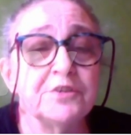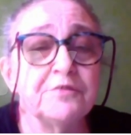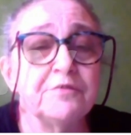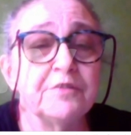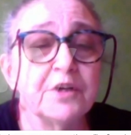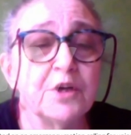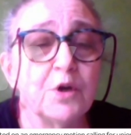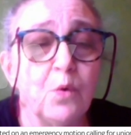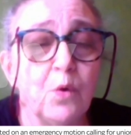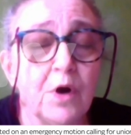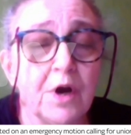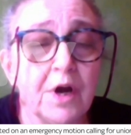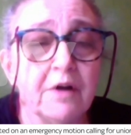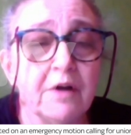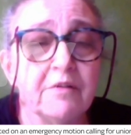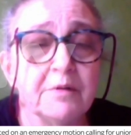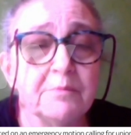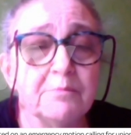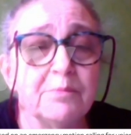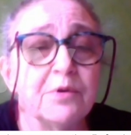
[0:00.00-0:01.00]
to
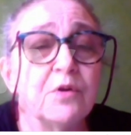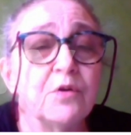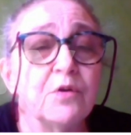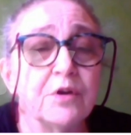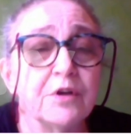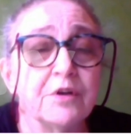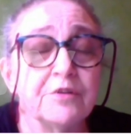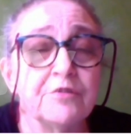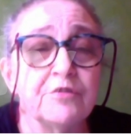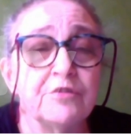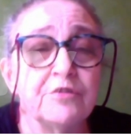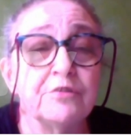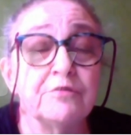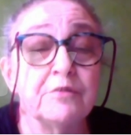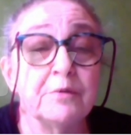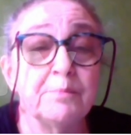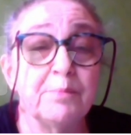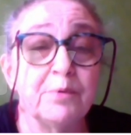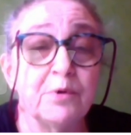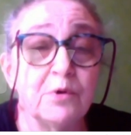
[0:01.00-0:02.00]
require employers to
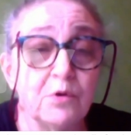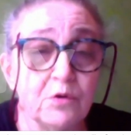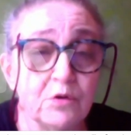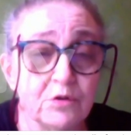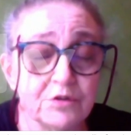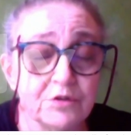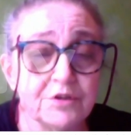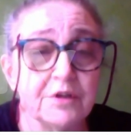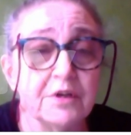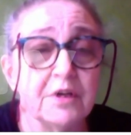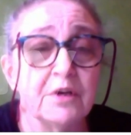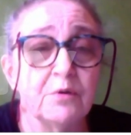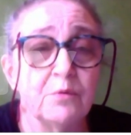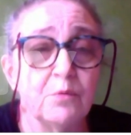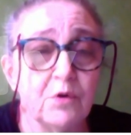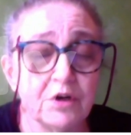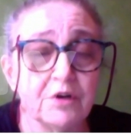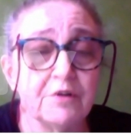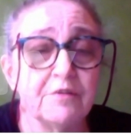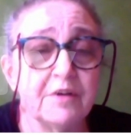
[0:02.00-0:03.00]
report
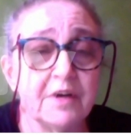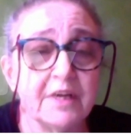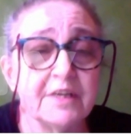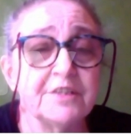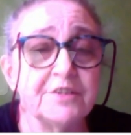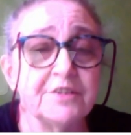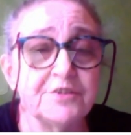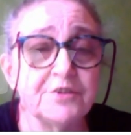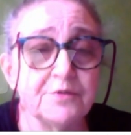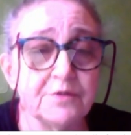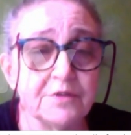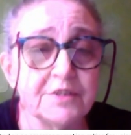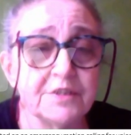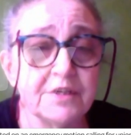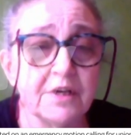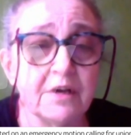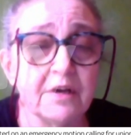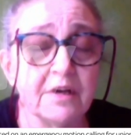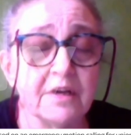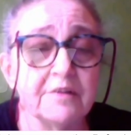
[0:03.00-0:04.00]
work-related
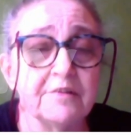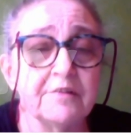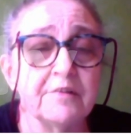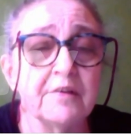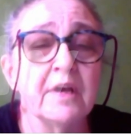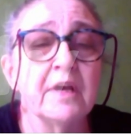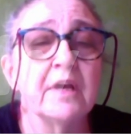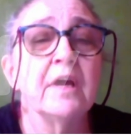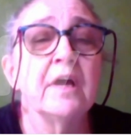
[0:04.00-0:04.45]
suicides